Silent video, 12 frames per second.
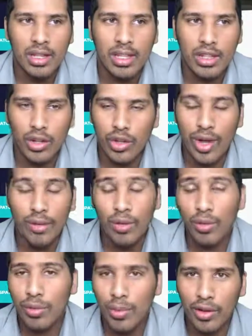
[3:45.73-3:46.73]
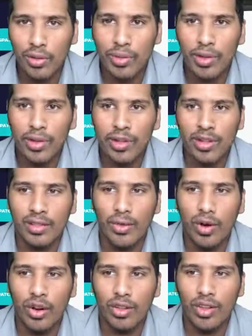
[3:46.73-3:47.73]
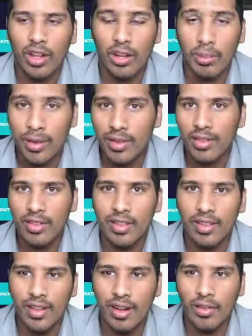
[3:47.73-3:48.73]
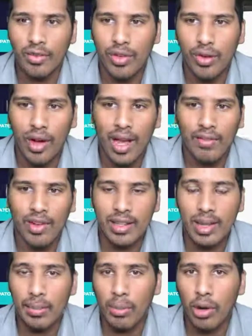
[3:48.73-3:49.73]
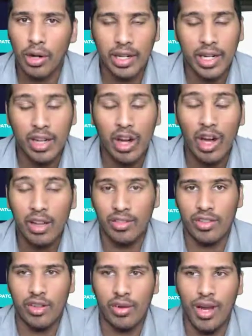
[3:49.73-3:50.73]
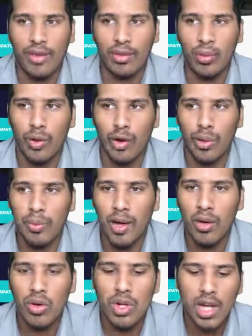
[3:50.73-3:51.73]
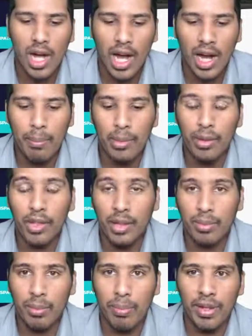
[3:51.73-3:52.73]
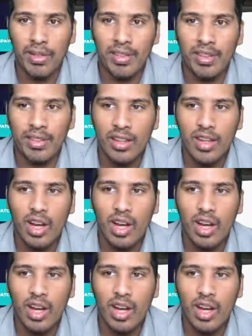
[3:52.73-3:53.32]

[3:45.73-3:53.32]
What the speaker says: you have no responsibilities as far as the business itself. You don't have any type of marketing costs. You don't have to worry about building up the business.